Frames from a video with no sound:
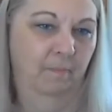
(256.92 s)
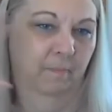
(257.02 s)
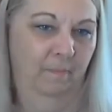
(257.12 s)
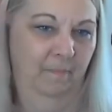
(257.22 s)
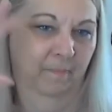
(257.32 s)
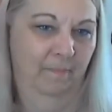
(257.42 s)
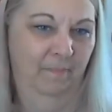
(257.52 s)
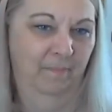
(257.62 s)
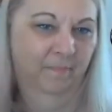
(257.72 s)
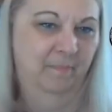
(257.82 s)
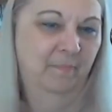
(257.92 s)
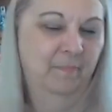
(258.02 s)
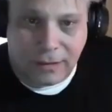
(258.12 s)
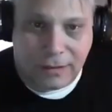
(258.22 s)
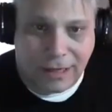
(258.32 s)
is in the chat. She
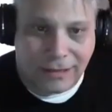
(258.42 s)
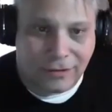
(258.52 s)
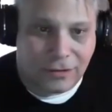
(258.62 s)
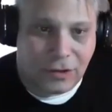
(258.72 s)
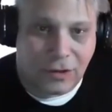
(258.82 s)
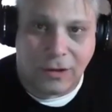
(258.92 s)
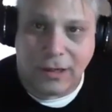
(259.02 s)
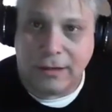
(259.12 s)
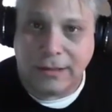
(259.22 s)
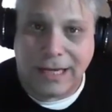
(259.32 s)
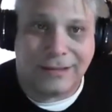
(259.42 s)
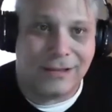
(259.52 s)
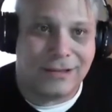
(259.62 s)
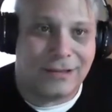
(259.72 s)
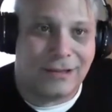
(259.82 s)
says, nice turnout. Yes, it
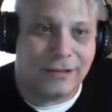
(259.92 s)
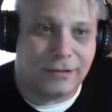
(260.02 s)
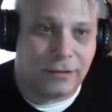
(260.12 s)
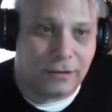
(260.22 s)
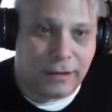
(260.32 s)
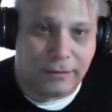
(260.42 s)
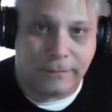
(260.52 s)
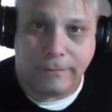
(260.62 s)
is a nice turnout.